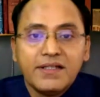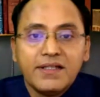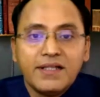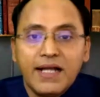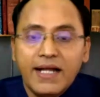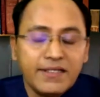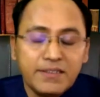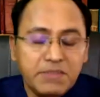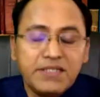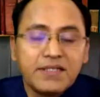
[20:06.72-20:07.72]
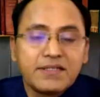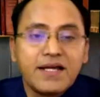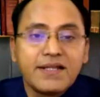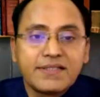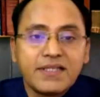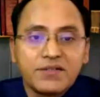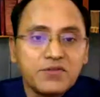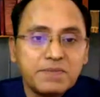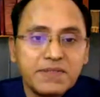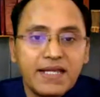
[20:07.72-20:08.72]
An immediate answer could
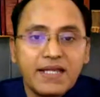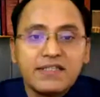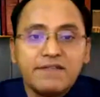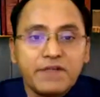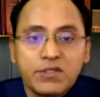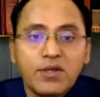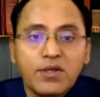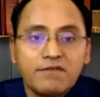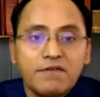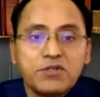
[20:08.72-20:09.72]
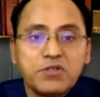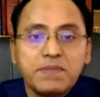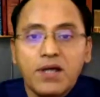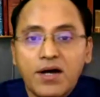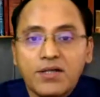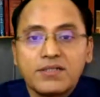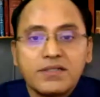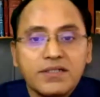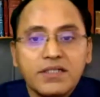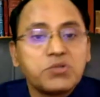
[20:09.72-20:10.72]
be that if at all it were to be art,
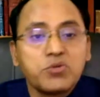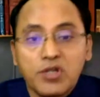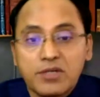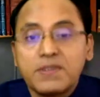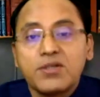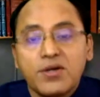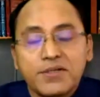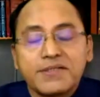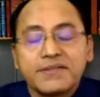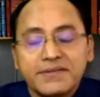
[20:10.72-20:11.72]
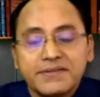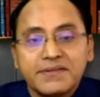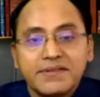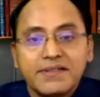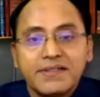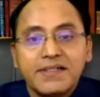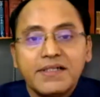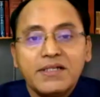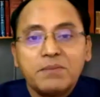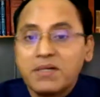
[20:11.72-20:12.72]
it could not be taught.
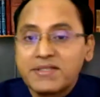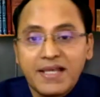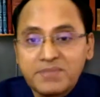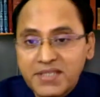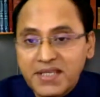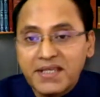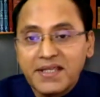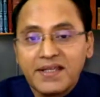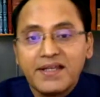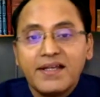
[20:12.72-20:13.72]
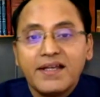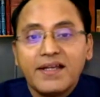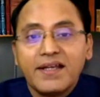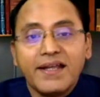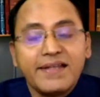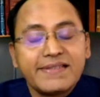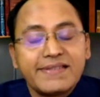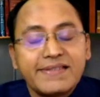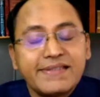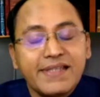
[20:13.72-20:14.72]
But some say it
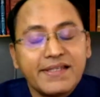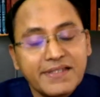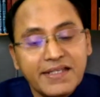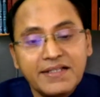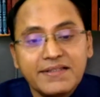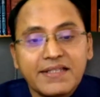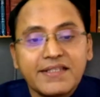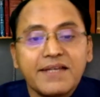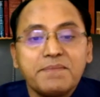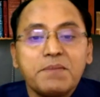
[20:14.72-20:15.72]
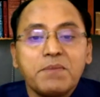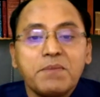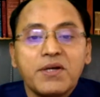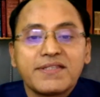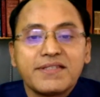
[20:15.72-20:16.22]
is a skill that can be mastered.